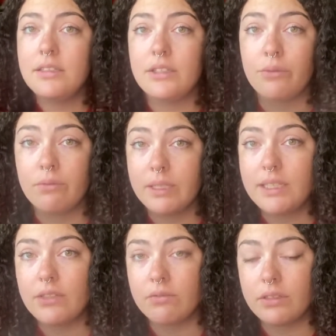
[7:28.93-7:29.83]
They're
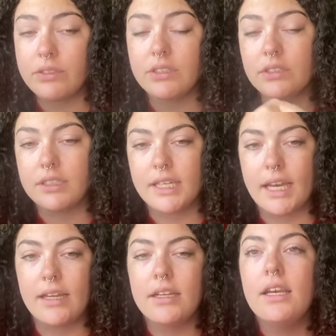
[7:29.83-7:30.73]
really gross to look
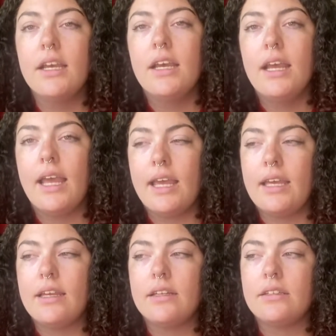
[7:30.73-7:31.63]
at,
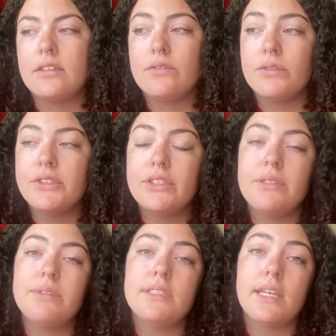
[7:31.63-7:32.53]
and unfortunately
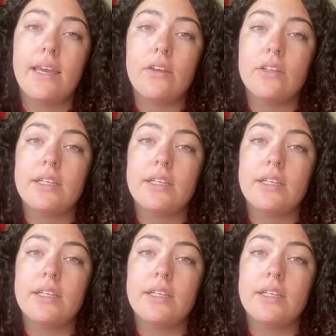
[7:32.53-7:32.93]
with scale,